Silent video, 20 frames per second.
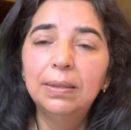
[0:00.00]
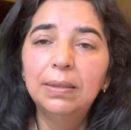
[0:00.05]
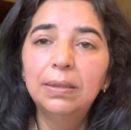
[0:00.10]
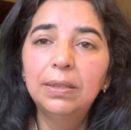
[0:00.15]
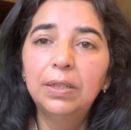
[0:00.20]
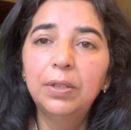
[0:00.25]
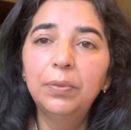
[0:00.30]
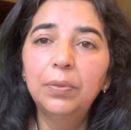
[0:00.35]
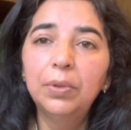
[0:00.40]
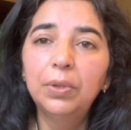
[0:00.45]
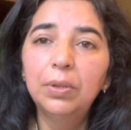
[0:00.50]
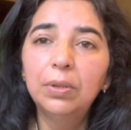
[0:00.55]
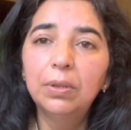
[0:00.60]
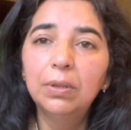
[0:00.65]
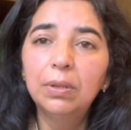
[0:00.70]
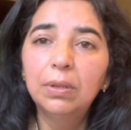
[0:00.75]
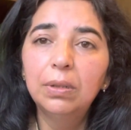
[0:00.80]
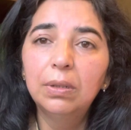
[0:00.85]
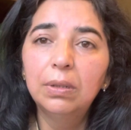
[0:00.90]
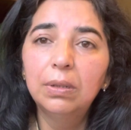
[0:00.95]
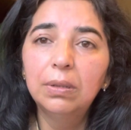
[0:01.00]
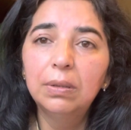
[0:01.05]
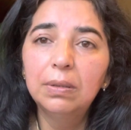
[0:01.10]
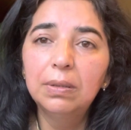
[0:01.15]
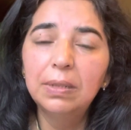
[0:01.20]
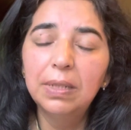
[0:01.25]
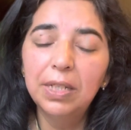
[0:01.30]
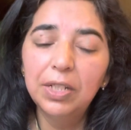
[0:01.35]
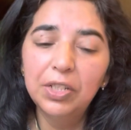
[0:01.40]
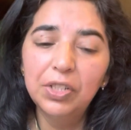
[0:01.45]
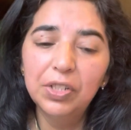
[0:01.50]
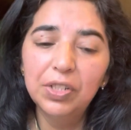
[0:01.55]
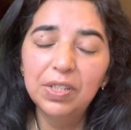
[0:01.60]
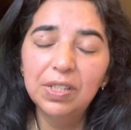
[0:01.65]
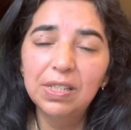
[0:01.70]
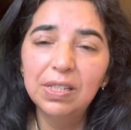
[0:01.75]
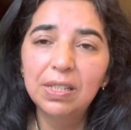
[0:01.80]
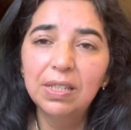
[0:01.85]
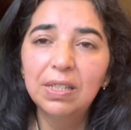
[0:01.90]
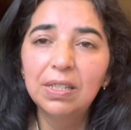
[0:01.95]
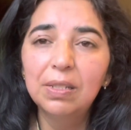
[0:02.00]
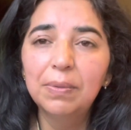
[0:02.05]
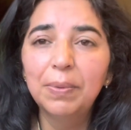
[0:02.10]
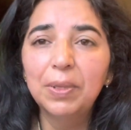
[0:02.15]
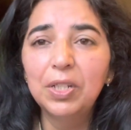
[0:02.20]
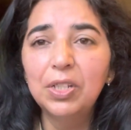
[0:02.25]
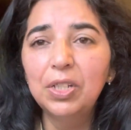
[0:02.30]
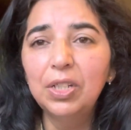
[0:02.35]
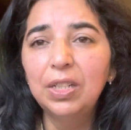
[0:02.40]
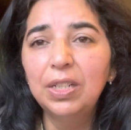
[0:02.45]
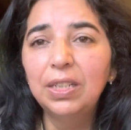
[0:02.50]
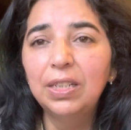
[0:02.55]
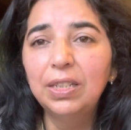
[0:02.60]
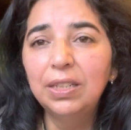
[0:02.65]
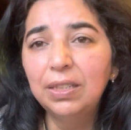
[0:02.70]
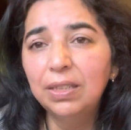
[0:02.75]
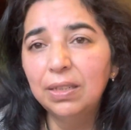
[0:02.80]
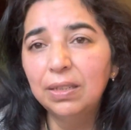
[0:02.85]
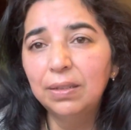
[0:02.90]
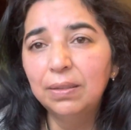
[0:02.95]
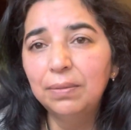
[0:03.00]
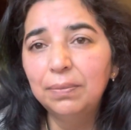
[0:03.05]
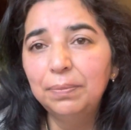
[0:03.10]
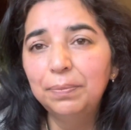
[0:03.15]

there were sages, especially in India,